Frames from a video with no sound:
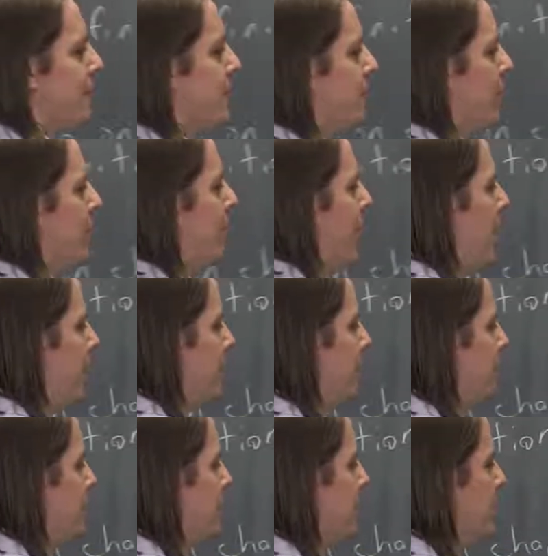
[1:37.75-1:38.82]
you know, a
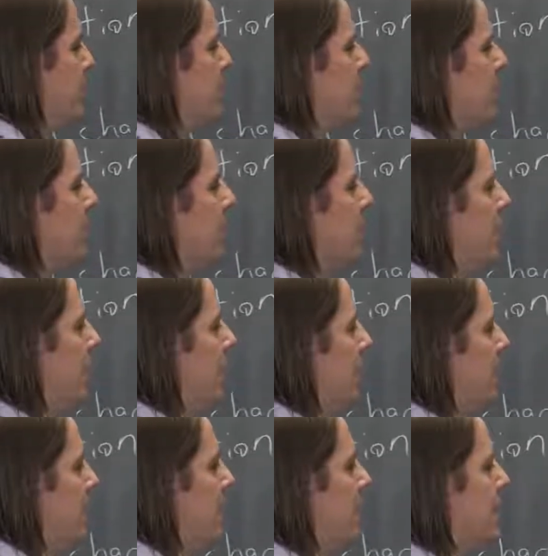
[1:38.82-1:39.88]
positive charge here
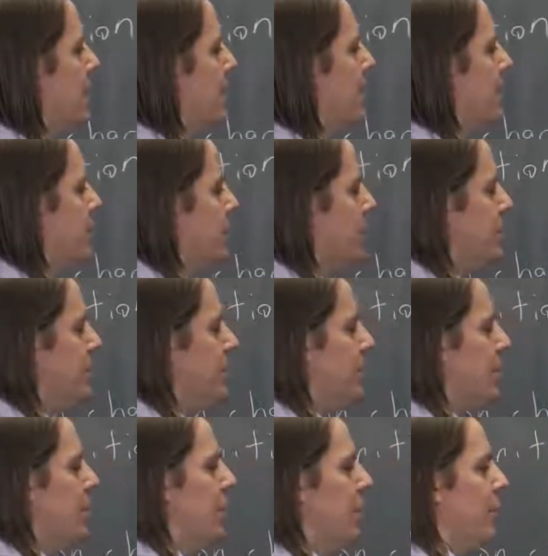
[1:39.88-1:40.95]
and a negative charge
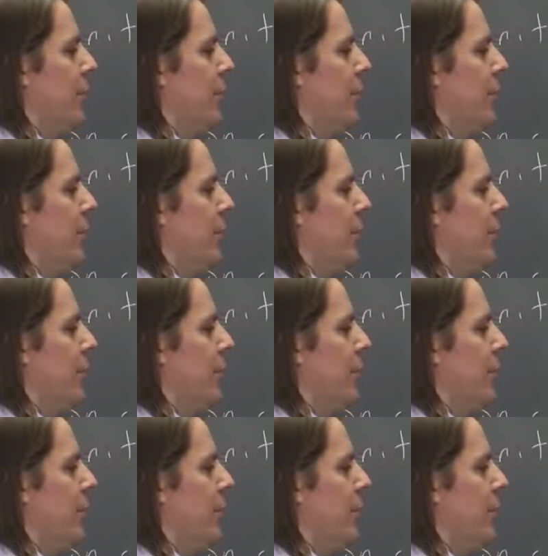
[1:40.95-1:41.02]
here,